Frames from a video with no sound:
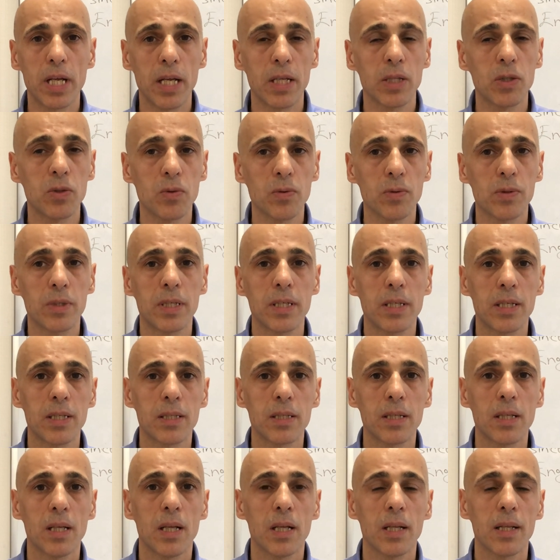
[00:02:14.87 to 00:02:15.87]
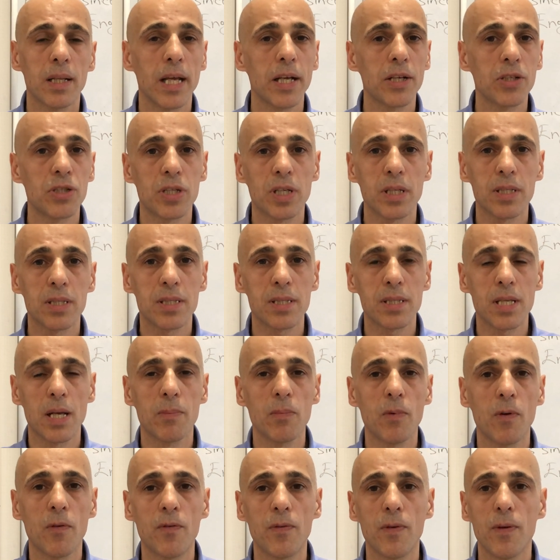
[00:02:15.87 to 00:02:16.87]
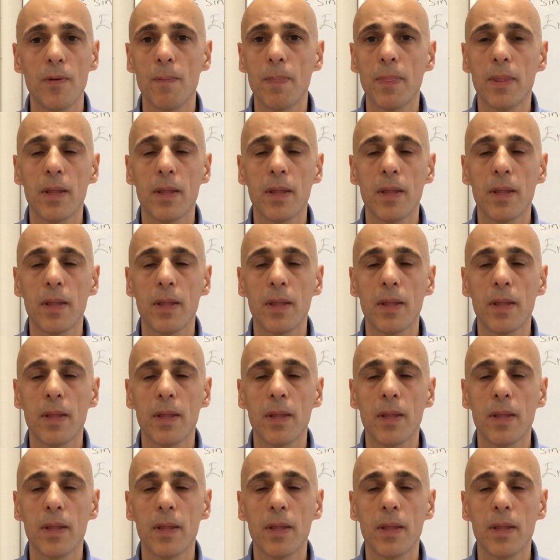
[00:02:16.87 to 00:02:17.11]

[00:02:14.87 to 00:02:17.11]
and to do it like just some of